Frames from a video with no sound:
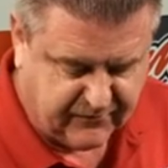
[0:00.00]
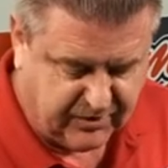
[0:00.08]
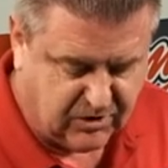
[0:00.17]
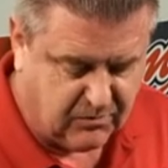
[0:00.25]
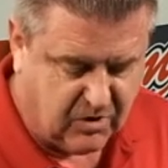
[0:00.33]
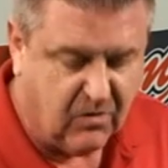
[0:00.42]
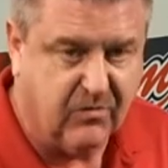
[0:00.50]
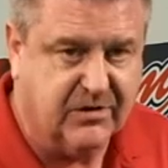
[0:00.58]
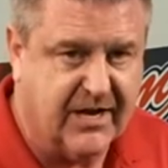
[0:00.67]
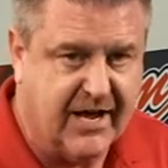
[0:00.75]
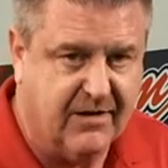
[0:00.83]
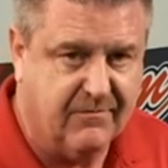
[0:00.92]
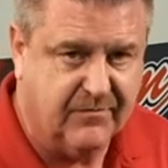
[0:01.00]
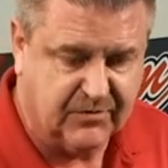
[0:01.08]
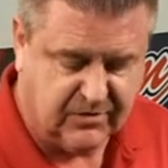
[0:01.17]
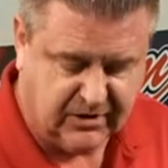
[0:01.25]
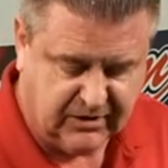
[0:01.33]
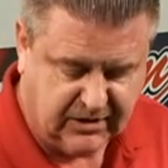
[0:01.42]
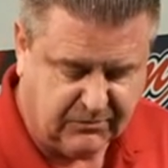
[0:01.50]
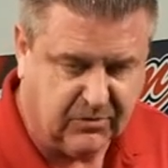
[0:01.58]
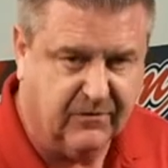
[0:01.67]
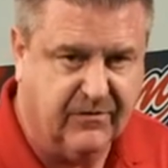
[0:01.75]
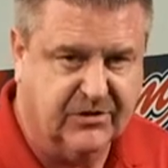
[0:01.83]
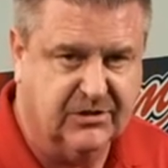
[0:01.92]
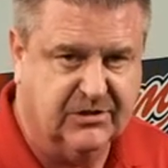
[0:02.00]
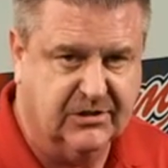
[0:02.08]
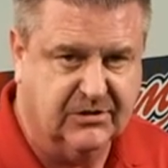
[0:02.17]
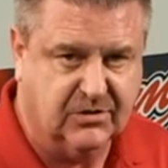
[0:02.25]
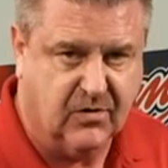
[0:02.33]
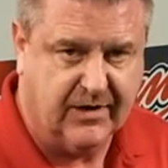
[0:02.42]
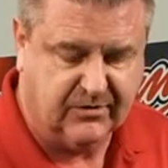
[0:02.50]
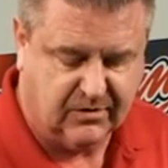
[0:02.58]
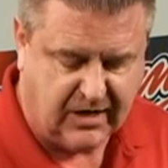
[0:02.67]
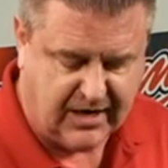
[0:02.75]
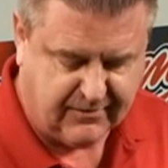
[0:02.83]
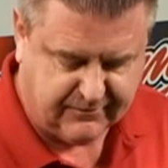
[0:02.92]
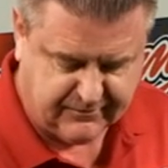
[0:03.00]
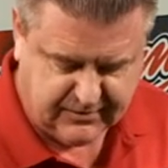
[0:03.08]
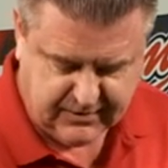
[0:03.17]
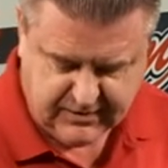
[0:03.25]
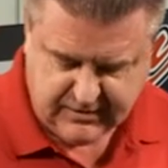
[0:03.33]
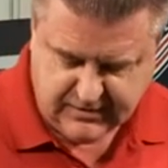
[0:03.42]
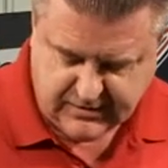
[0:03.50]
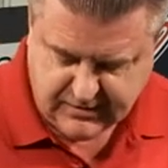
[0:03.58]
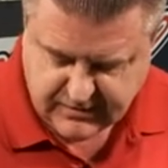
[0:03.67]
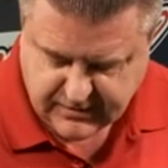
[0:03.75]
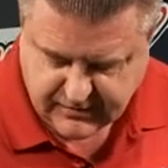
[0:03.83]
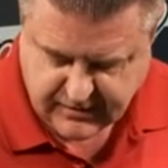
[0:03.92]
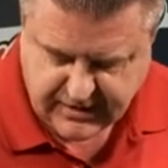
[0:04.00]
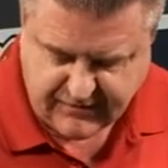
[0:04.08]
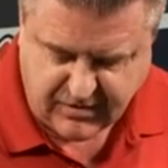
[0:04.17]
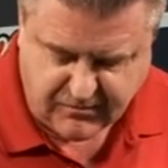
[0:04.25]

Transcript: film overtime, so they keep their efficiencies throughout their life. They have a